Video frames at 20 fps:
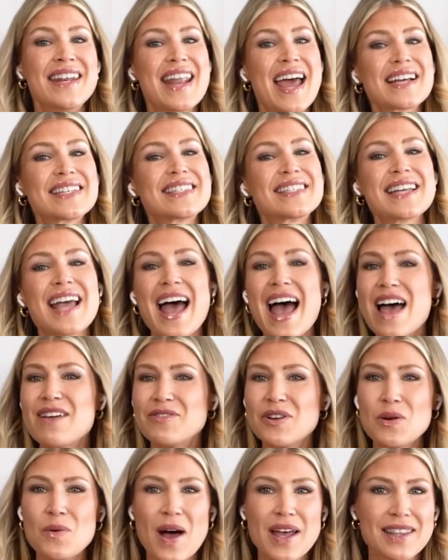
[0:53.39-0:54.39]
Next,
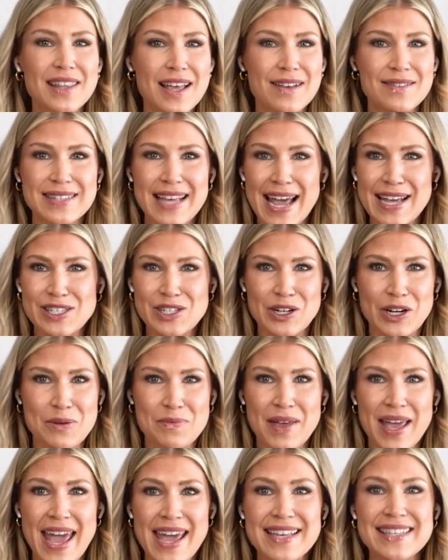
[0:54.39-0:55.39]
everyone loves ice
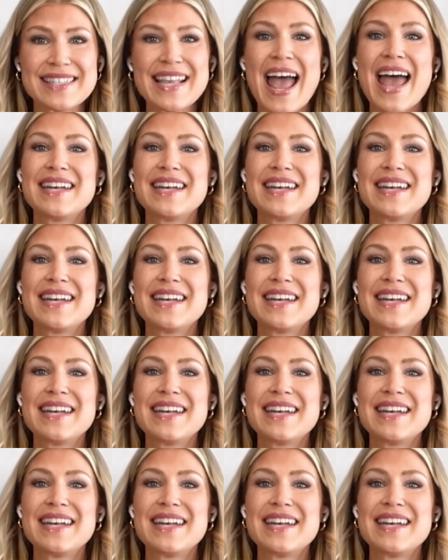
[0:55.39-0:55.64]
cream cakes,